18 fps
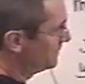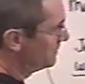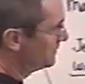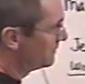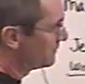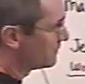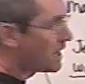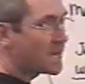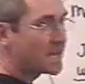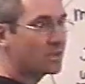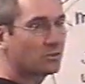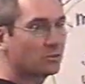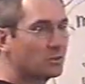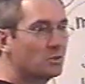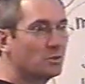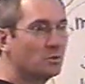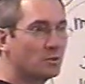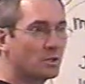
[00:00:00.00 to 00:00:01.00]
like
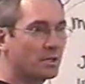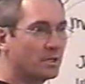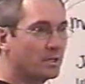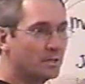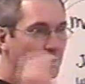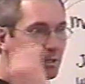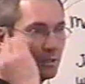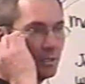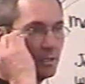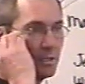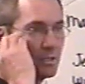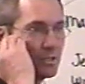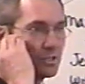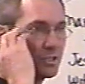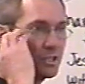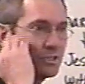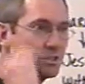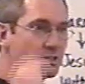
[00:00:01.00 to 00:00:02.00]
Luke,
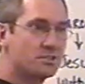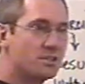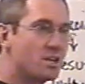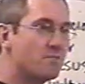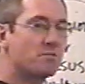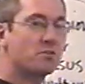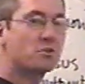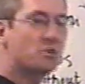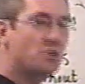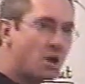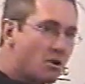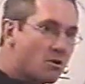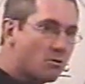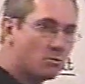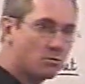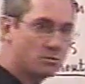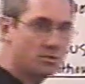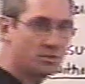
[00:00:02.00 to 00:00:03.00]
Jesus never
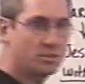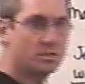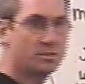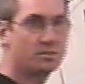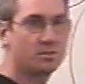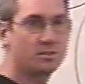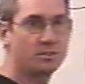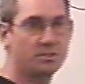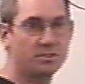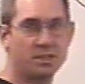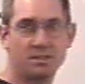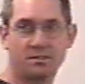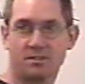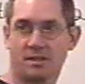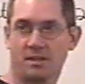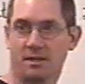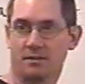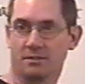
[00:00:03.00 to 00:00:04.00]
goes to the
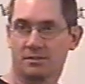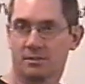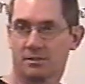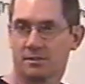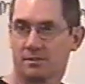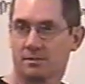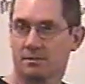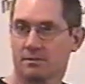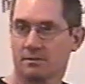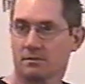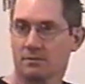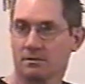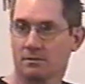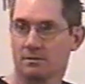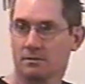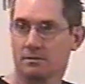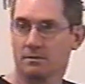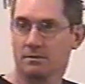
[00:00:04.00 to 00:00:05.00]
Gentiles.
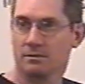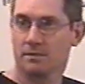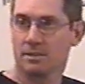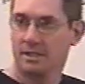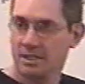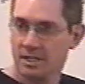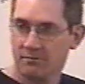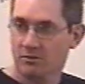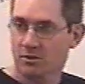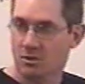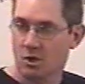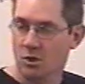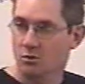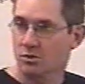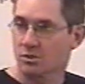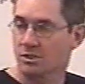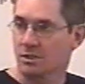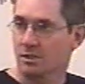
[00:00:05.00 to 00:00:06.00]
He never goes
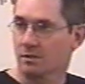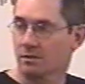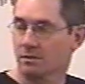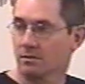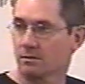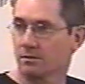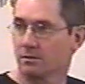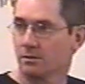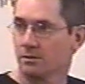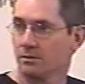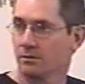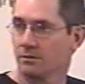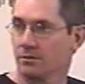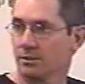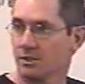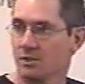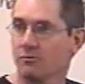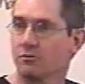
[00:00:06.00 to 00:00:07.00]
there. He
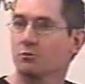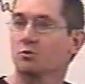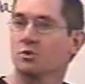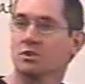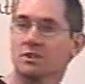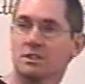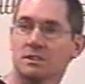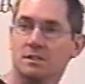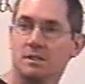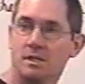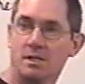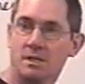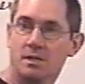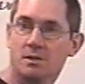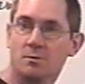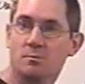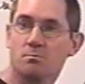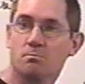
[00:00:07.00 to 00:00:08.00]
never really
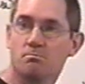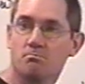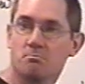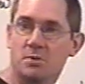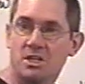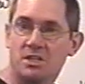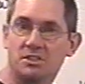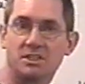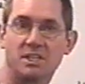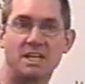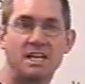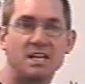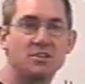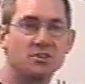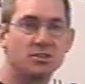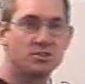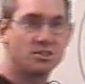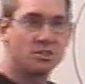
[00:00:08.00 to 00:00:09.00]

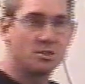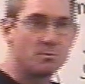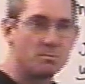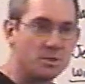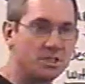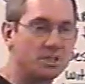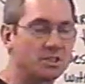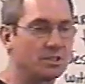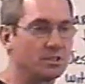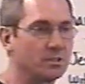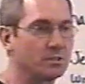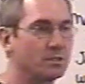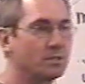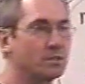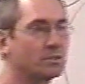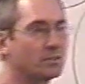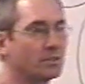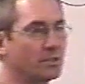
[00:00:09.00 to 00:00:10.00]
engages in a mission
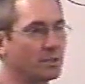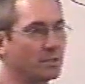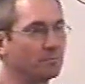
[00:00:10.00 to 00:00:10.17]
to them.